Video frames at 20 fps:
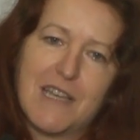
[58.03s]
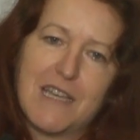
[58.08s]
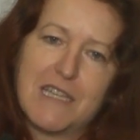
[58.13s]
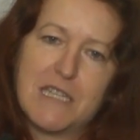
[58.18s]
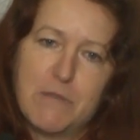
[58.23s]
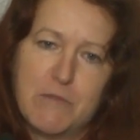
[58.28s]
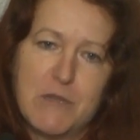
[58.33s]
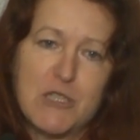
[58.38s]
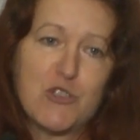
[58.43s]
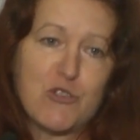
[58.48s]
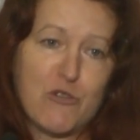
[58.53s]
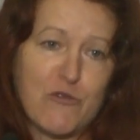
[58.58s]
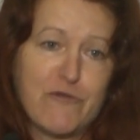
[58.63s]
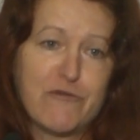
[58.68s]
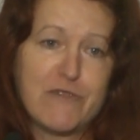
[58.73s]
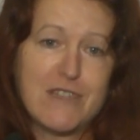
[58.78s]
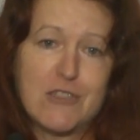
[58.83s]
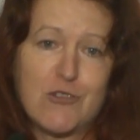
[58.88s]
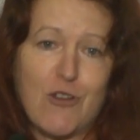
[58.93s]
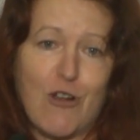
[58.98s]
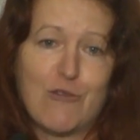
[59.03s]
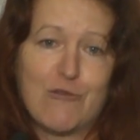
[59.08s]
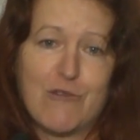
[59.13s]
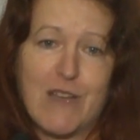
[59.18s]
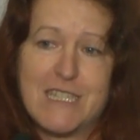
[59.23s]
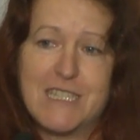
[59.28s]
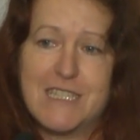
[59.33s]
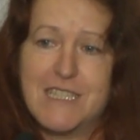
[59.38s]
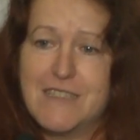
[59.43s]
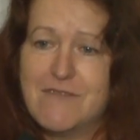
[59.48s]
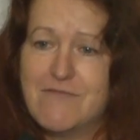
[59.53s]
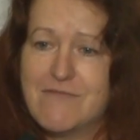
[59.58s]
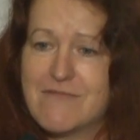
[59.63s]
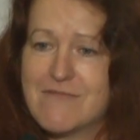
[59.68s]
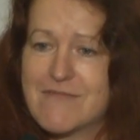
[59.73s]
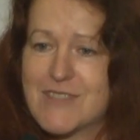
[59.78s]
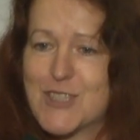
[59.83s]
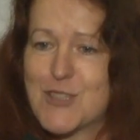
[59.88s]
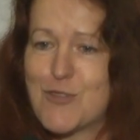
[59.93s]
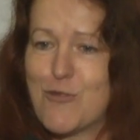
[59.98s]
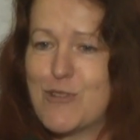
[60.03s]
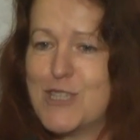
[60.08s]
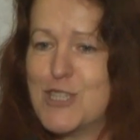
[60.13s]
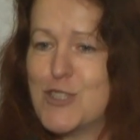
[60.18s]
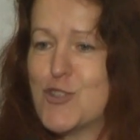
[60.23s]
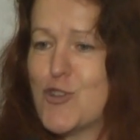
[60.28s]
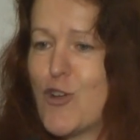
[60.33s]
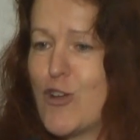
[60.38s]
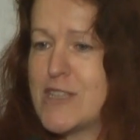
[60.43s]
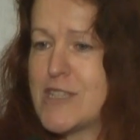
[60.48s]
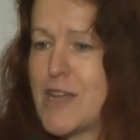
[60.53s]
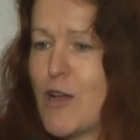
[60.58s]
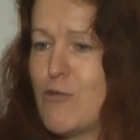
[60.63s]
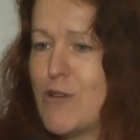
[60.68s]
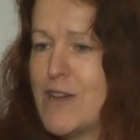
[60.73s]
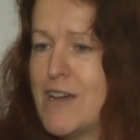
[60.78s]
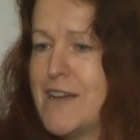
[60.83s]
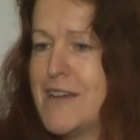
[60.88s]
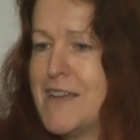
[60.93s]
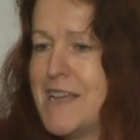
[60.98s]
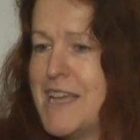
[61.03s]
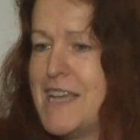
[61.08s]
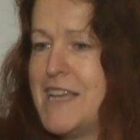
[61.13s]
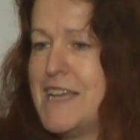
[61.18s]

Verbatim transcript: a dementia friend already. So he joined our